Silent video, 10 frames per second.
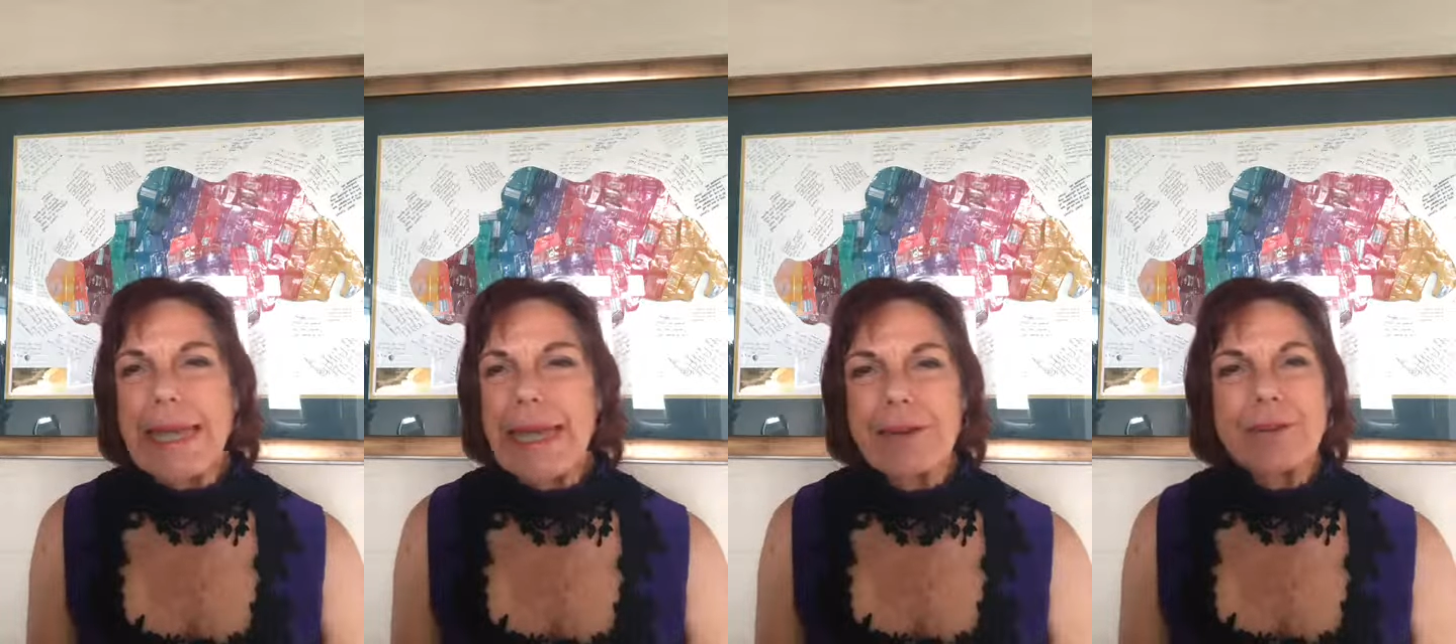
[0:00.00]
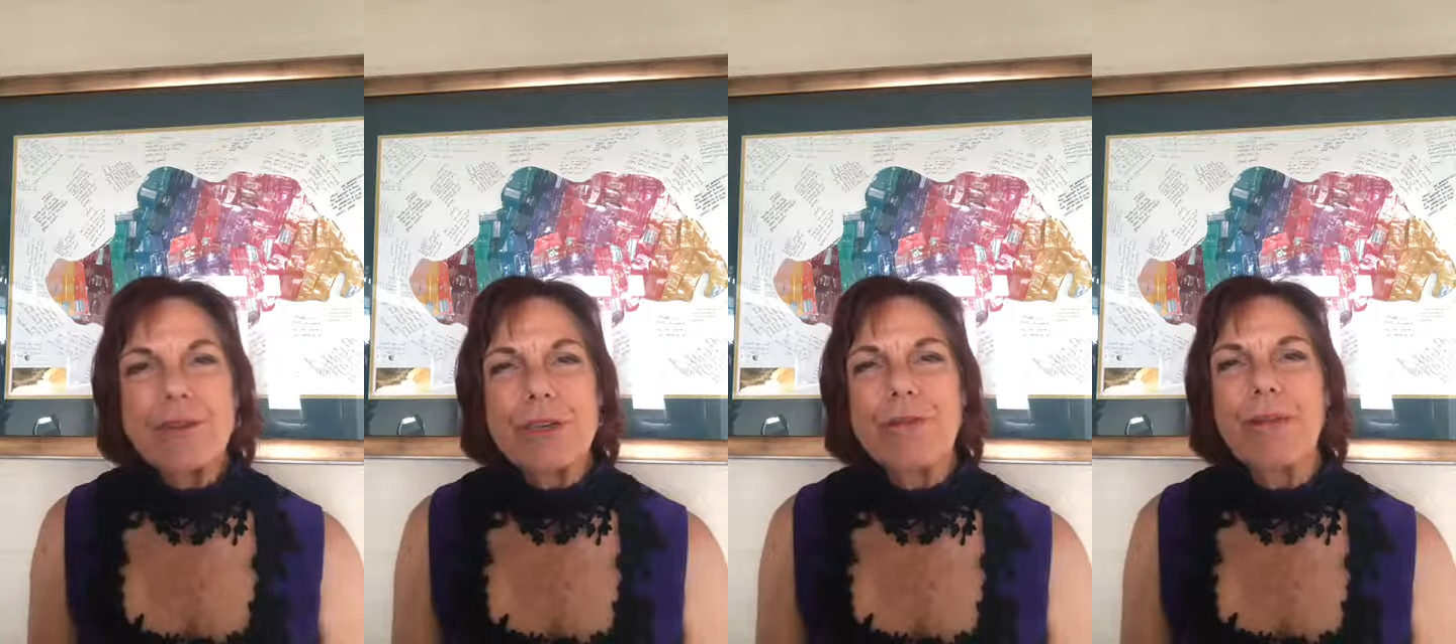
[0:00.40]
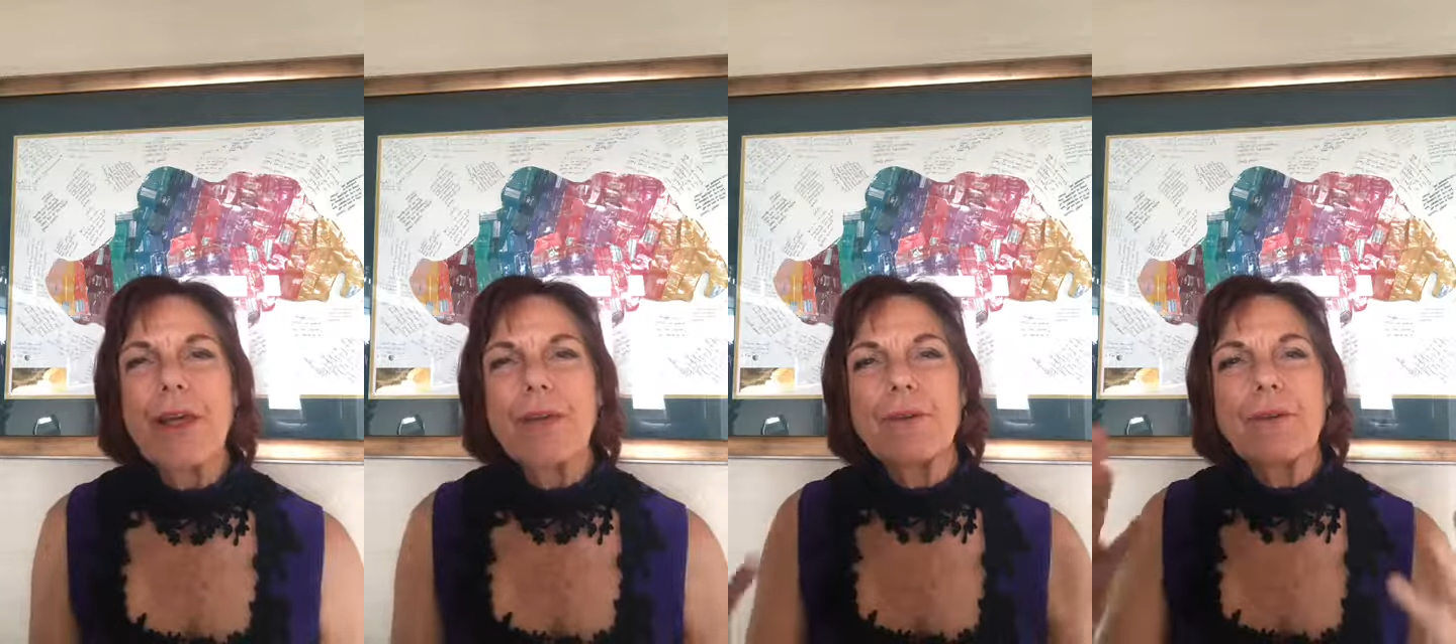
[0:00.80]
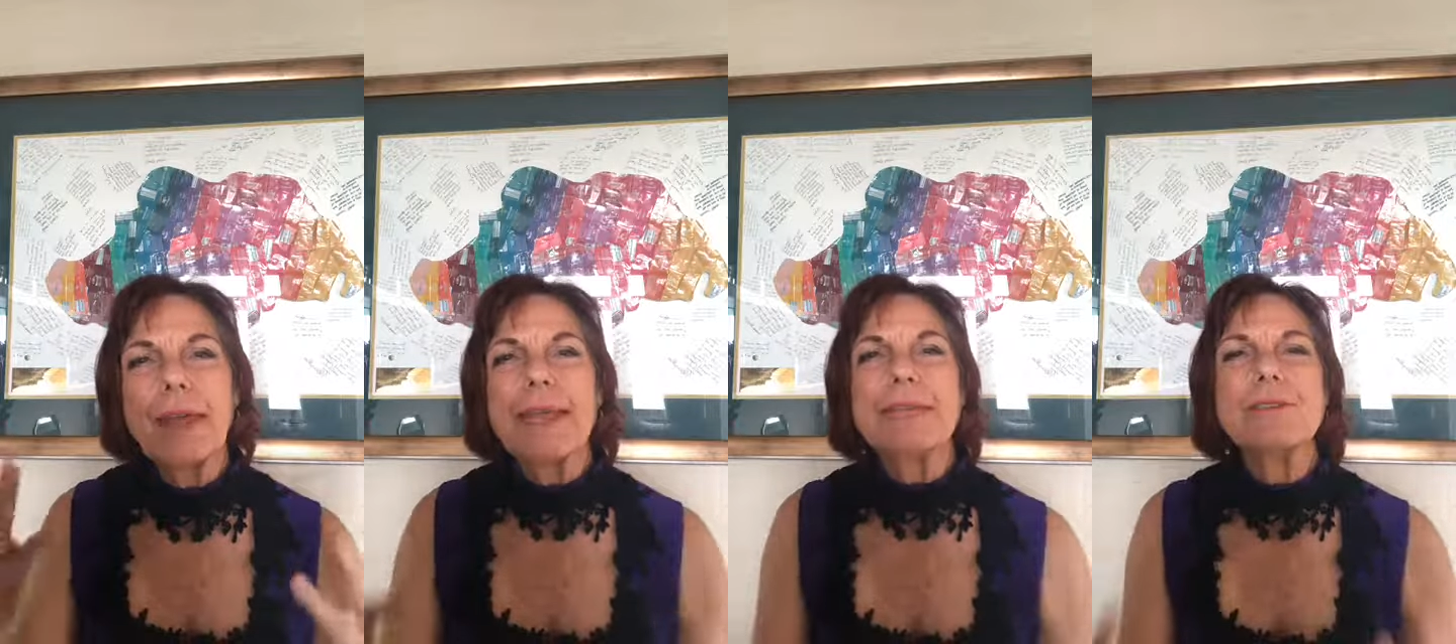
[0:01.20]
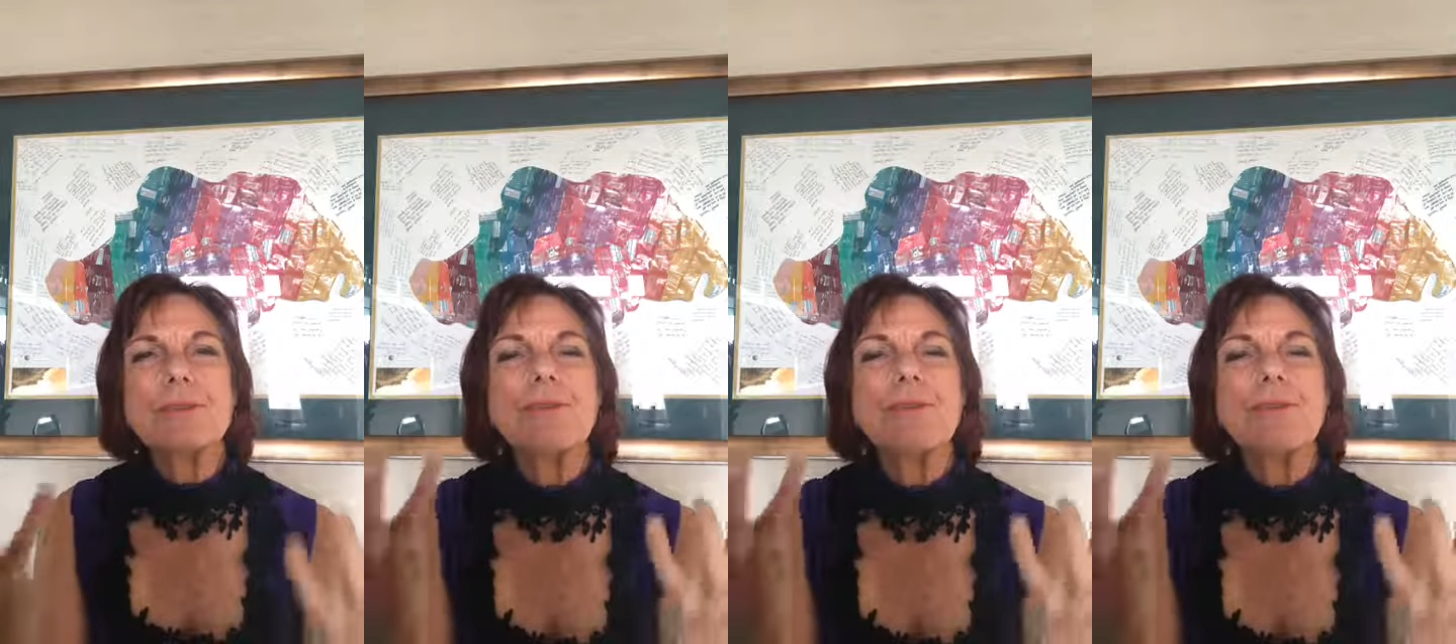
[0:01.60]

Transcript: energy flow that is